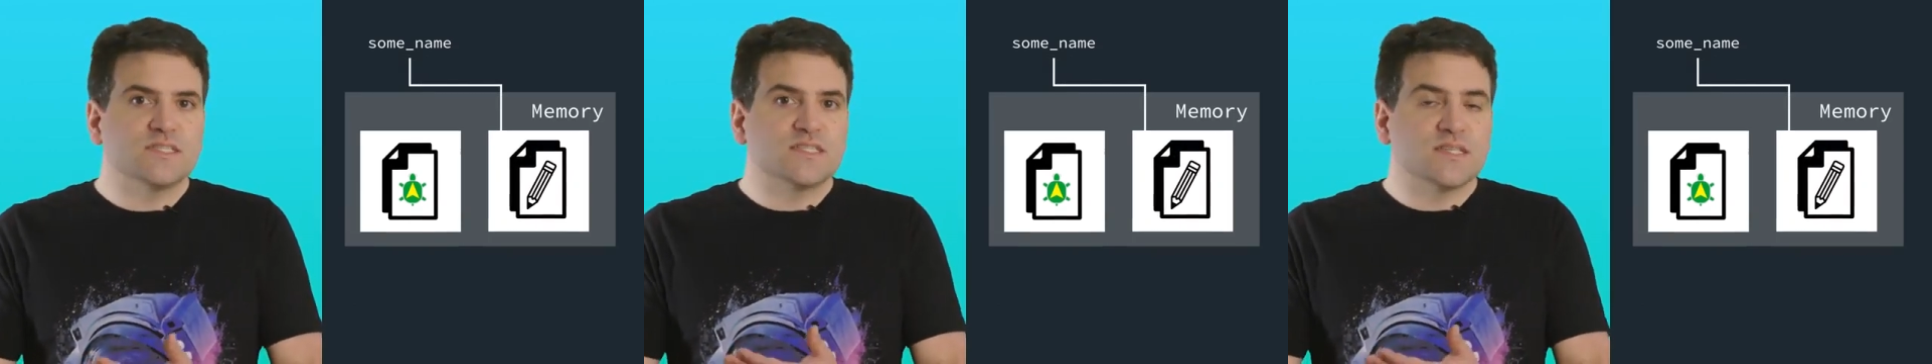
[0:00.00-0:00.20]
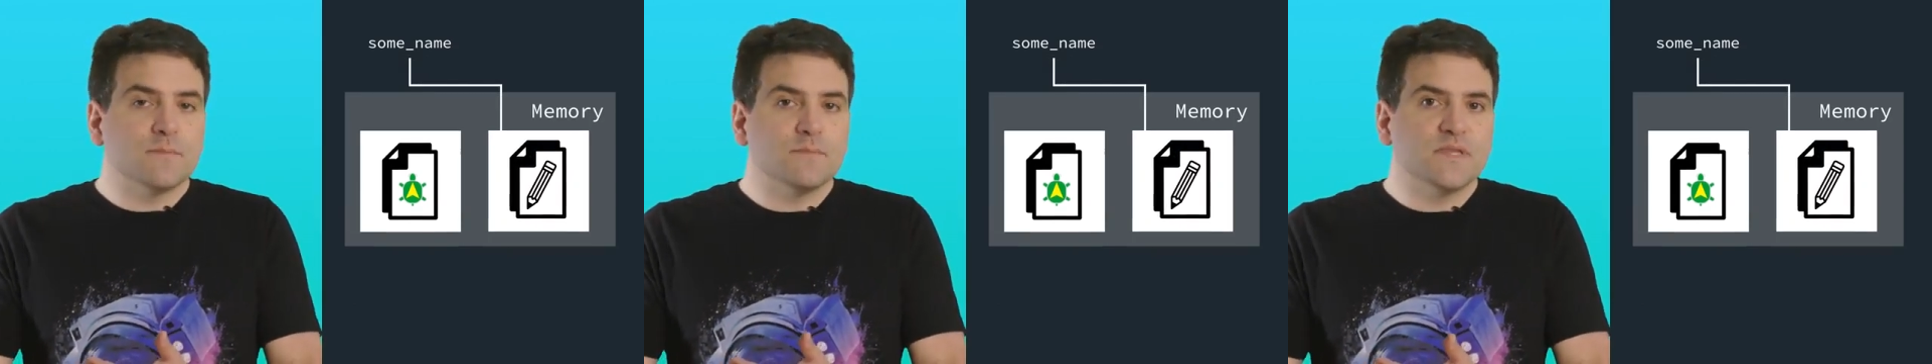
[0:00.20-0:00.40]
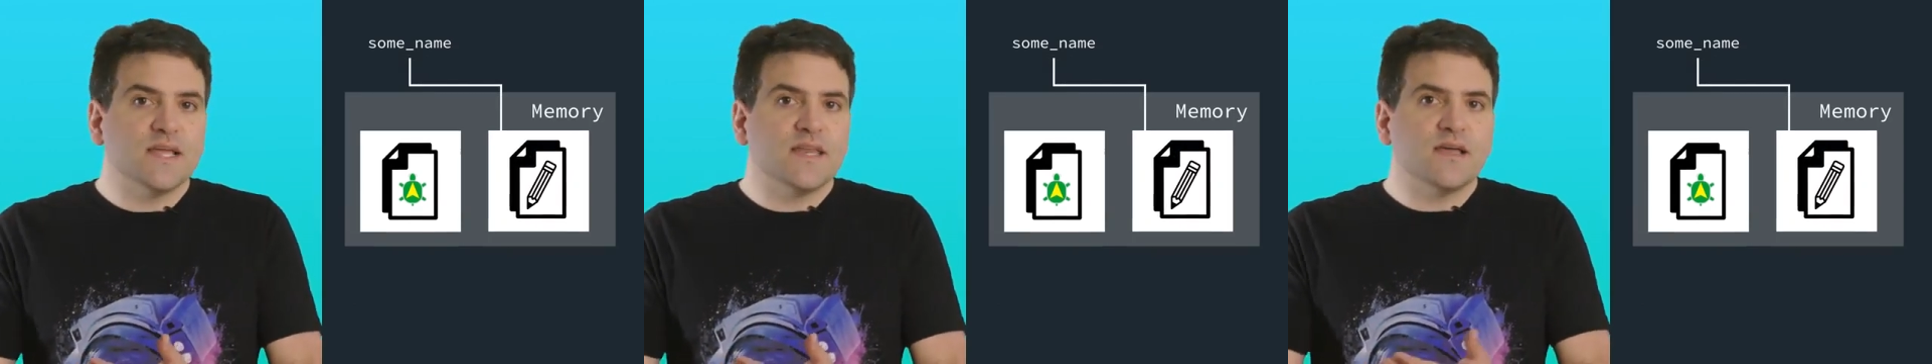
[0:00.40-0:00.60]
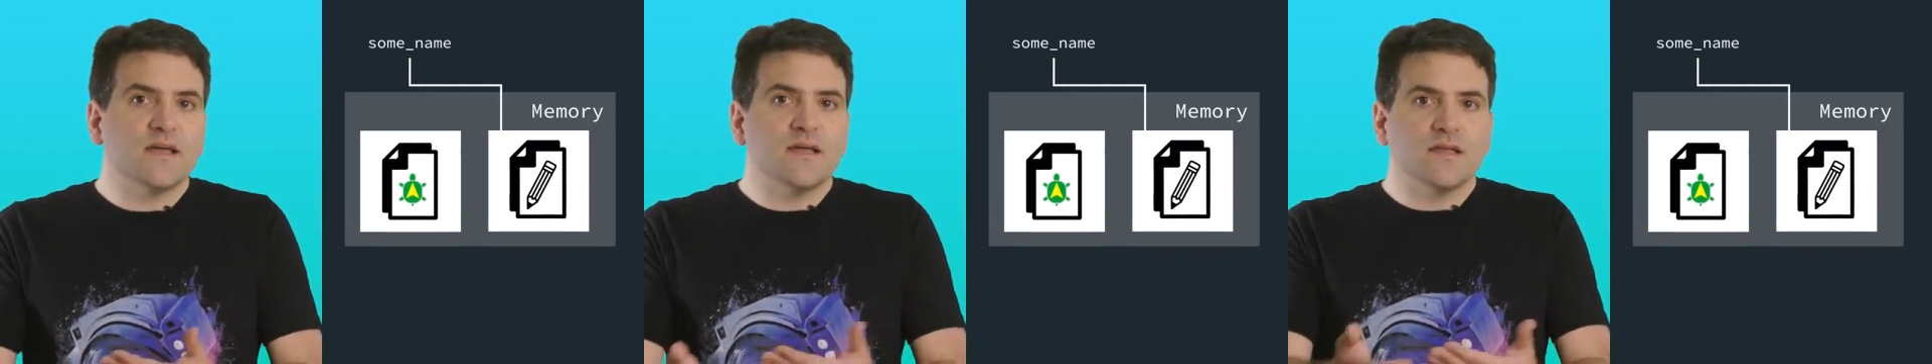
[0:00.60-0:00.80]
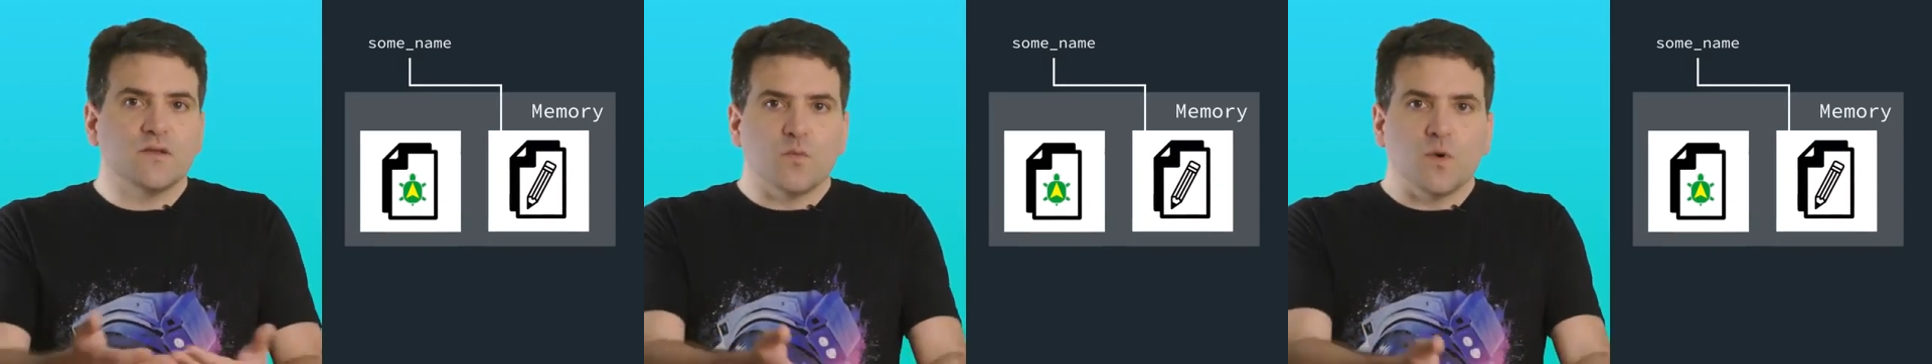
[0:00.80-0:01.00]
some
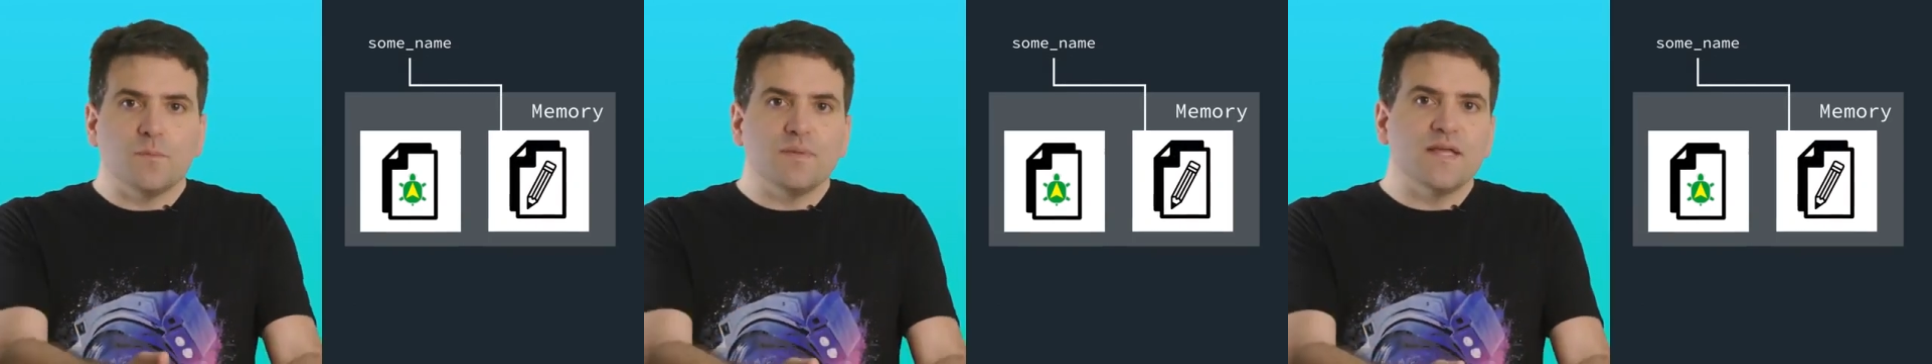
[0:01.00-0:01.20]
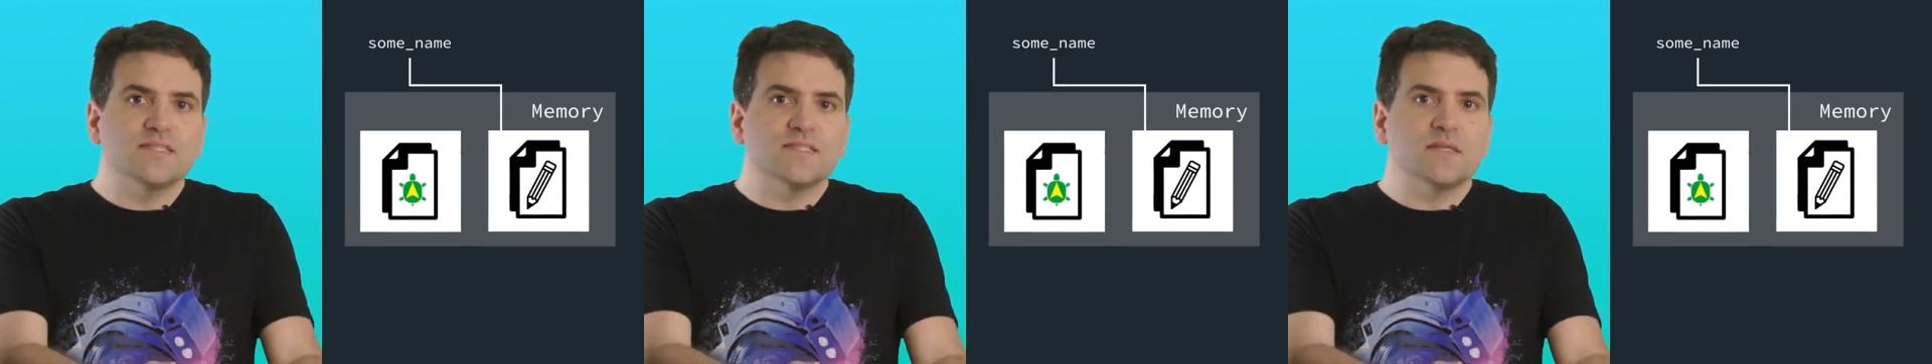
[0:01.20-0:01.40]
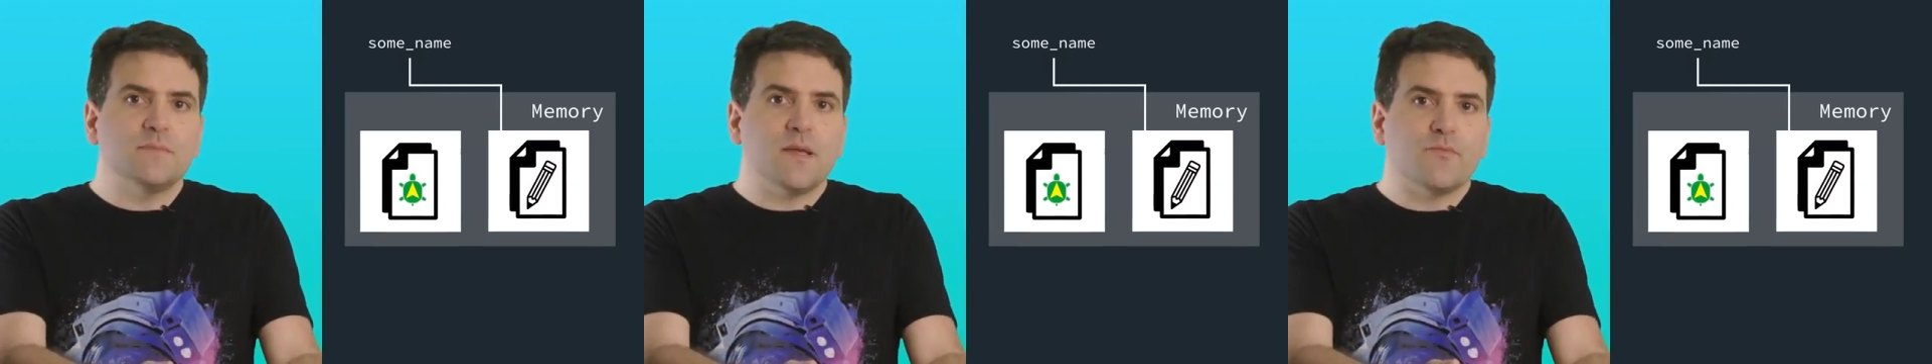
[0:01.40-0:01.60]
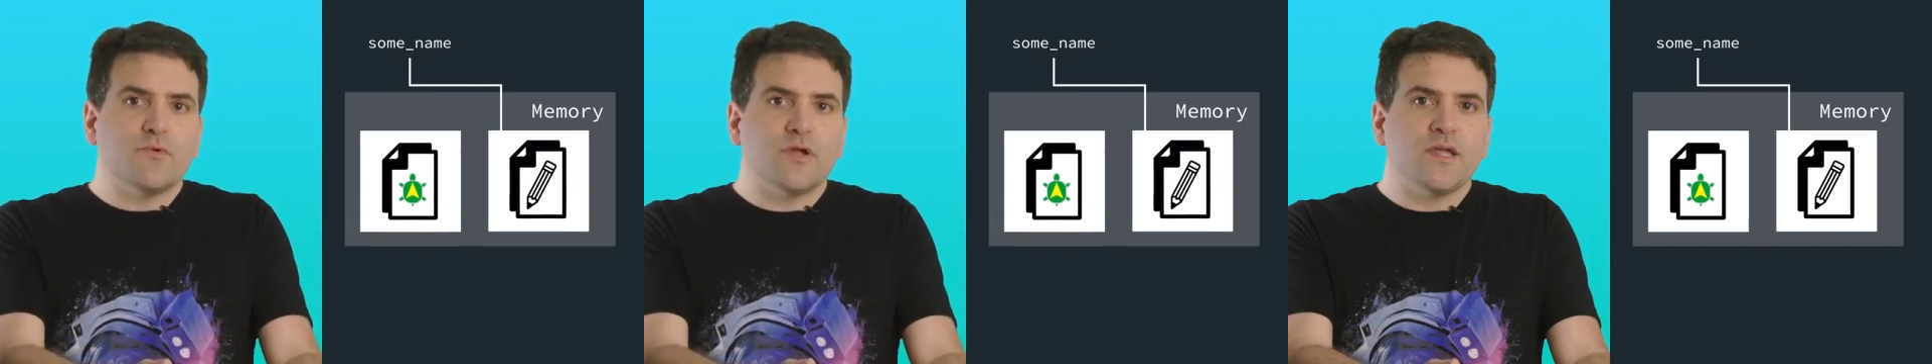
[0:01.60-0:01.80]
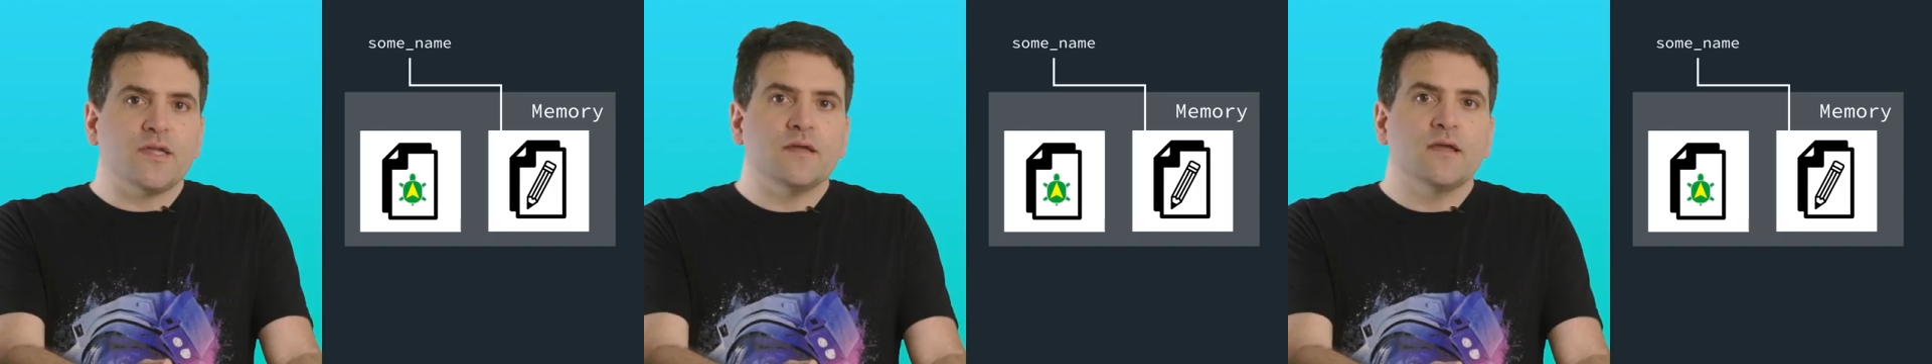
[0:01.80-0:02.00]
data in one place in
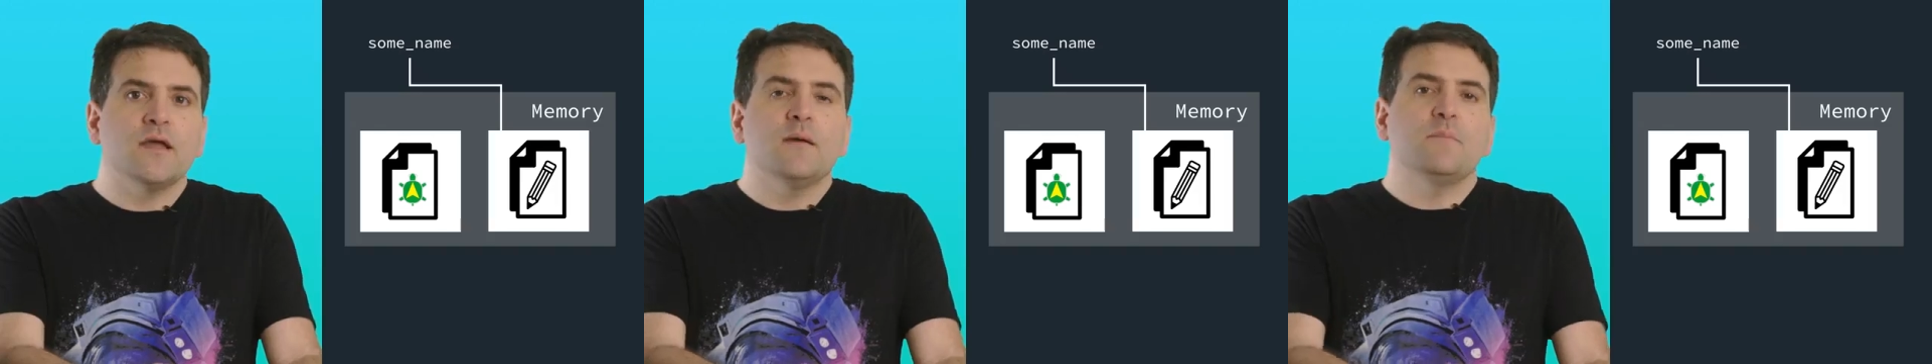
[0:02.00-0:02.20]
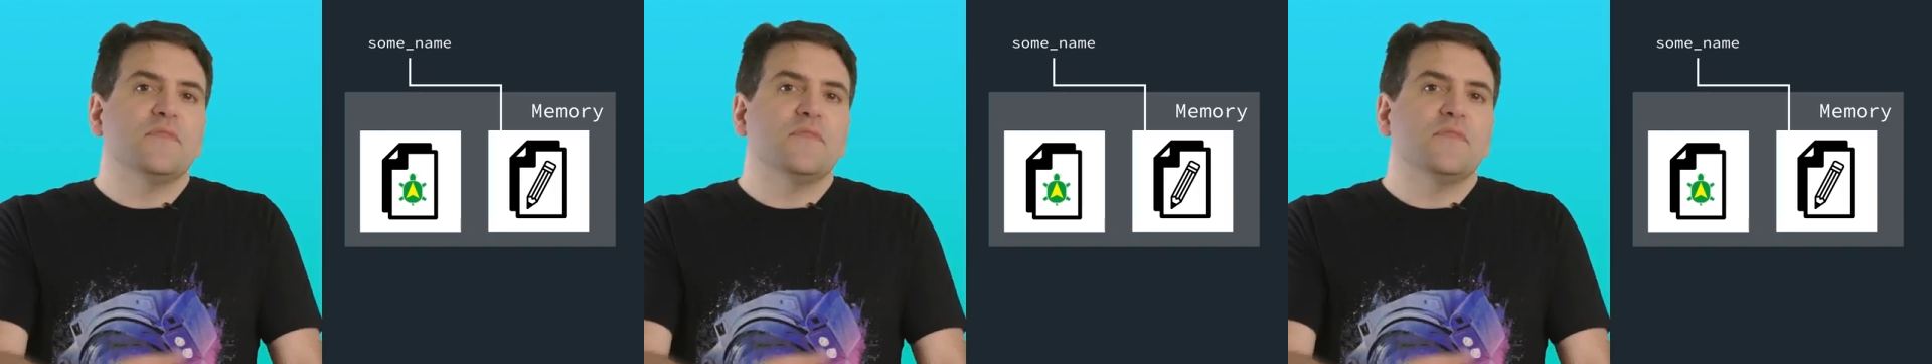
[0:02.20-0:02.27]
memory,